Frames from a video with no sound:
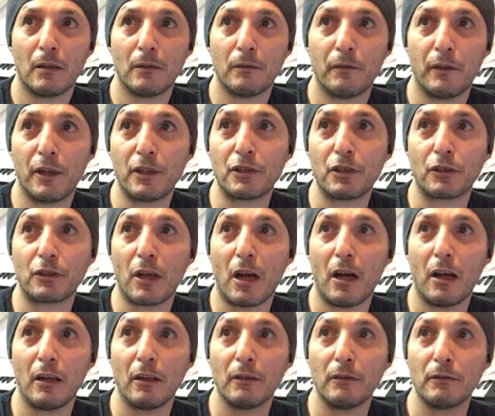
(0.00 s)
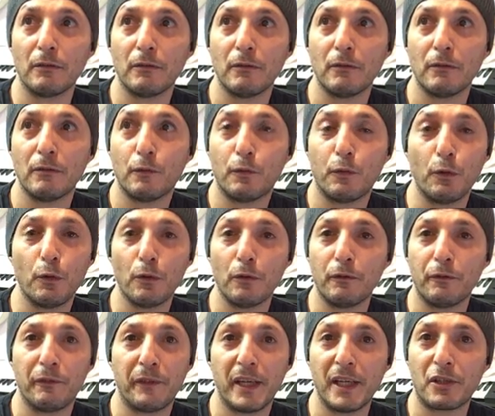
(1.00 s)
versatile,
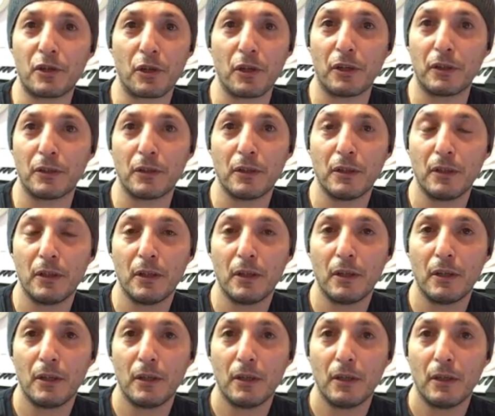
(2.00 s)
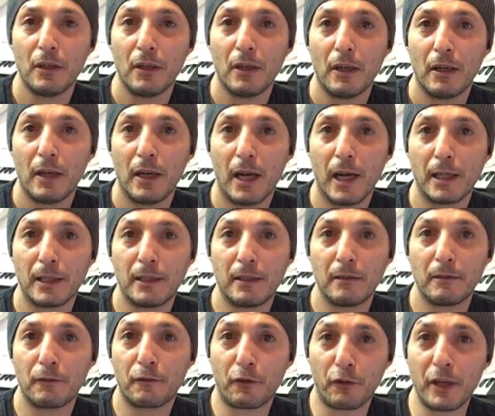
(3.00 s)
full-featured
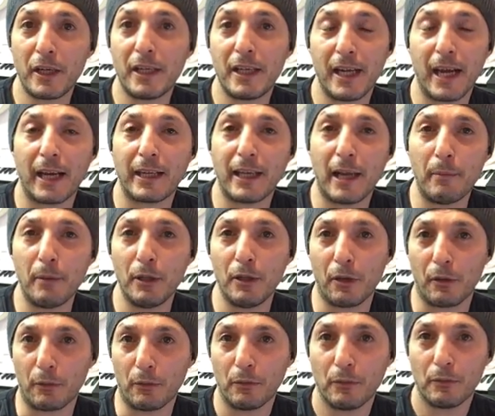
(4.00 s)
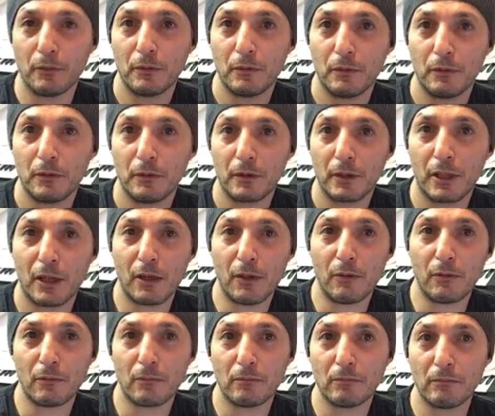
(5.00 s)
free DAW. You
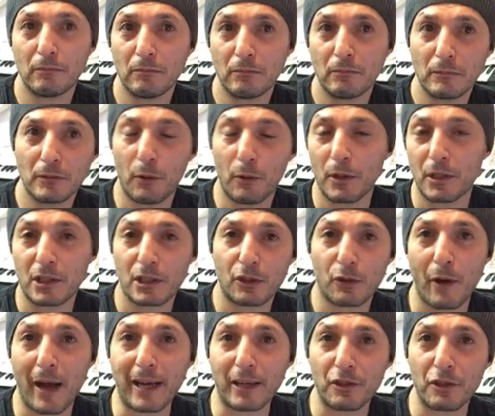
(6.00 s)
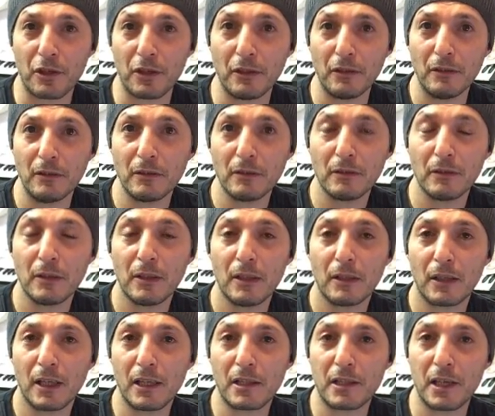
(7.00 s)
know, there was Traction
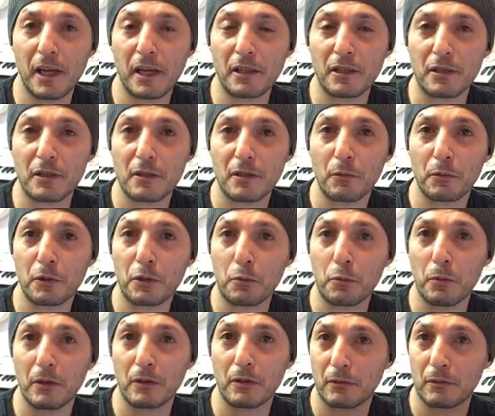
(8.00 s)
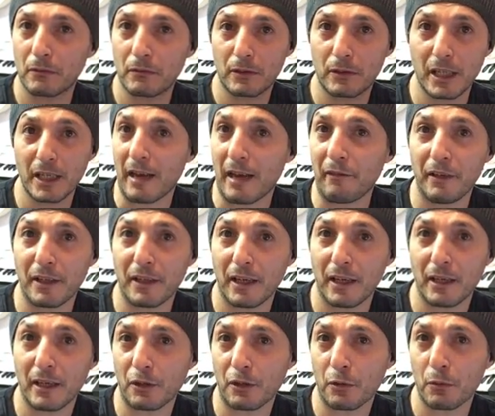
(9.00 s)
T6, which did
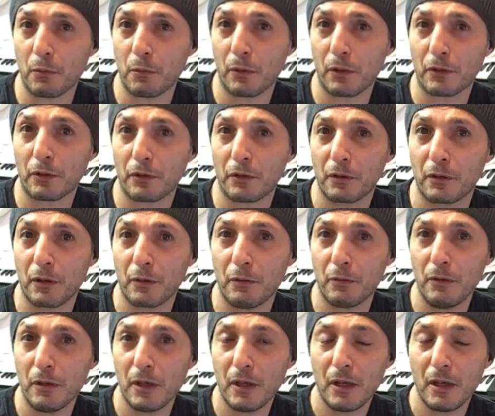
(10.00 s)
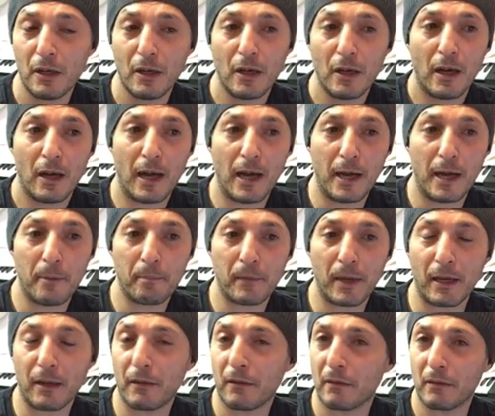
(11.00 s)
everything that you wanted to do.
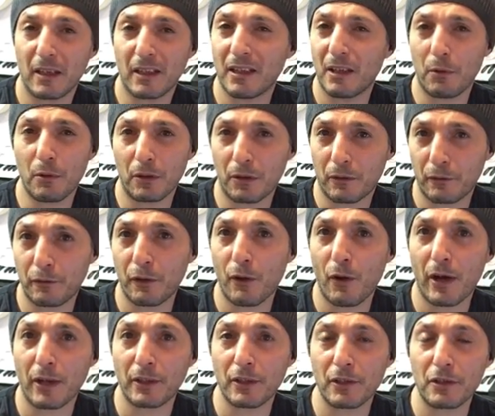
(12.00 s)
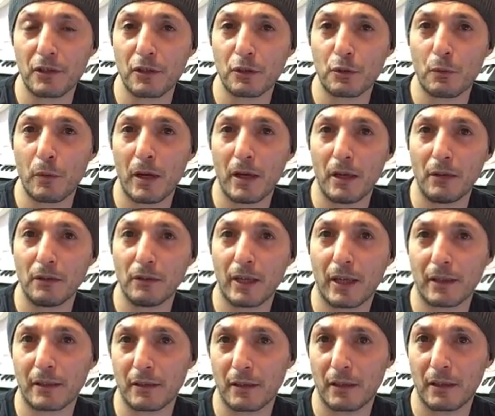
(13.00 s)
And there were a few others as well,
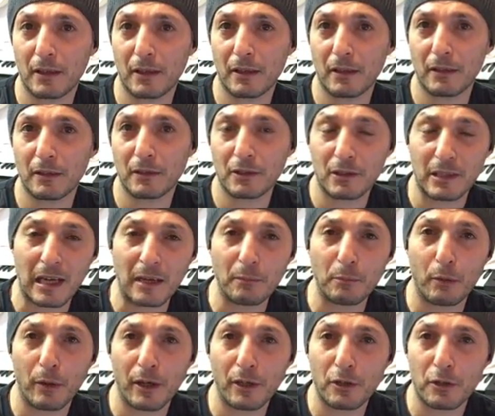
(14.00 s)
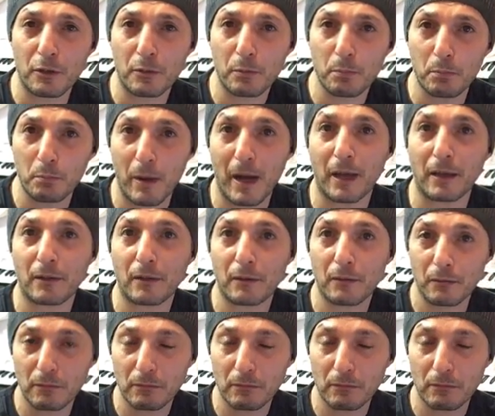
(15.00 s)
like Soundbridge, but